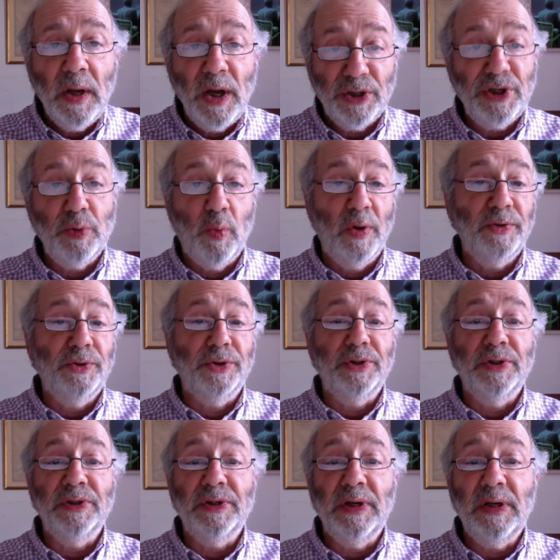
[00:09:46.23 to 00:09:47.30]
She wondered,
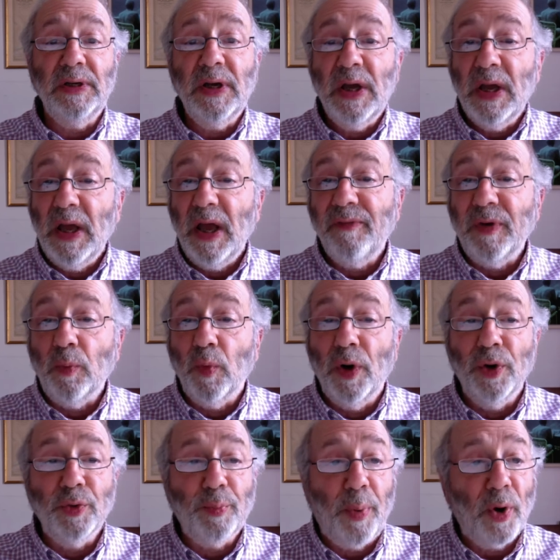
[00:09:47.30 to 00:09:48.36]
indeed, if it
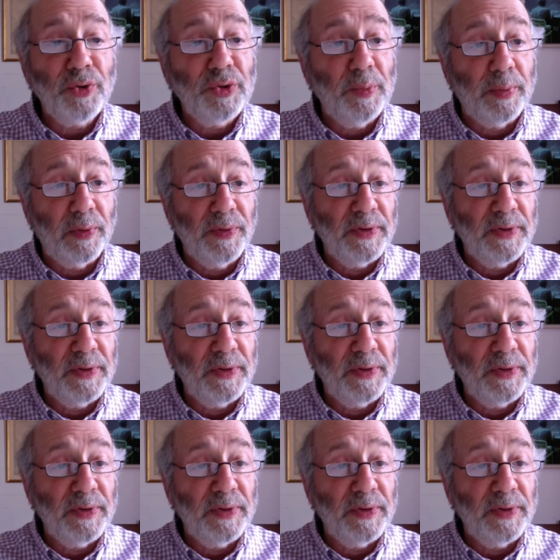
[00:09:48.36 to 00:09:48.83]
weren't possible